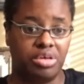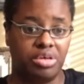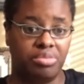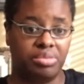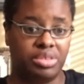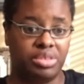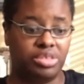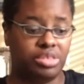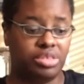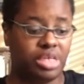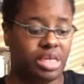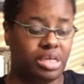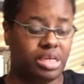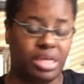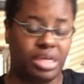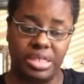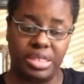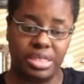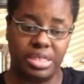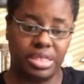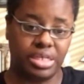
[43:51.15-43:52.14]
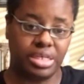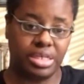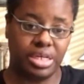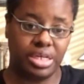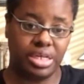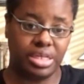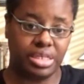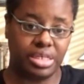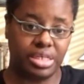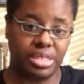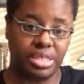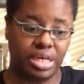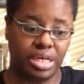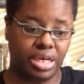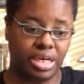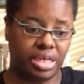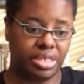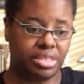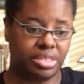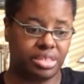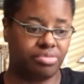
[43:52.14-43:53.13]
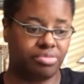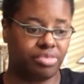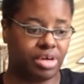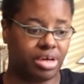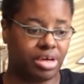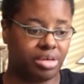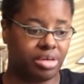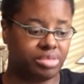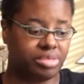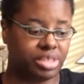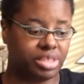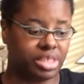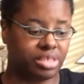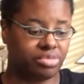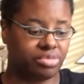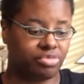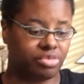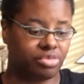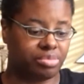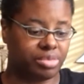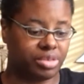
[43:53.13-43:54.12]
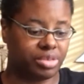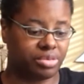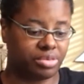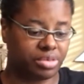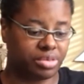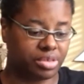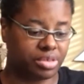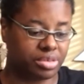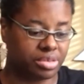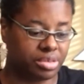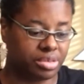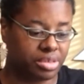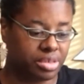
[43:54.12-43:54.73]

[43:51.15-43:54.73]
but any kind of object from your